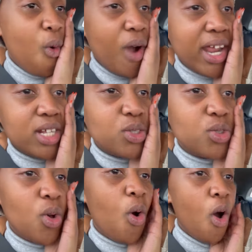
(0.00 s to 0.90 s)
And
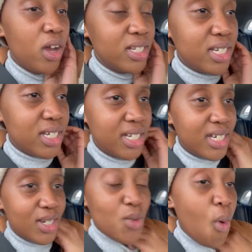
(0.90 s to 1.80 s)
it's so hot.
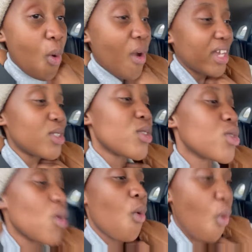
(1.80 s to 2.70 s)
Oh, it's
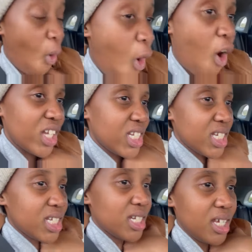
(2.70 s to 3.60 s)
so hot.
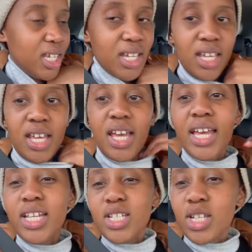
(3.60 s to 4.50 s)

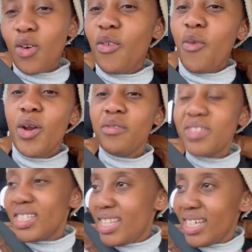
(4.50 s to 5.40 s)
I need to take off one of
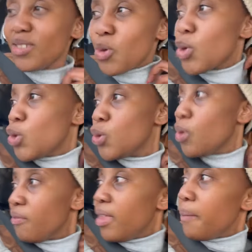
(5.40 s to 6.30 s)
these things or two
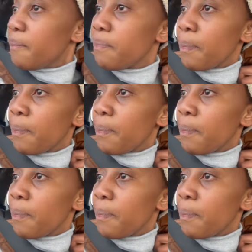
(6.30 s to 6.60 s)
of them.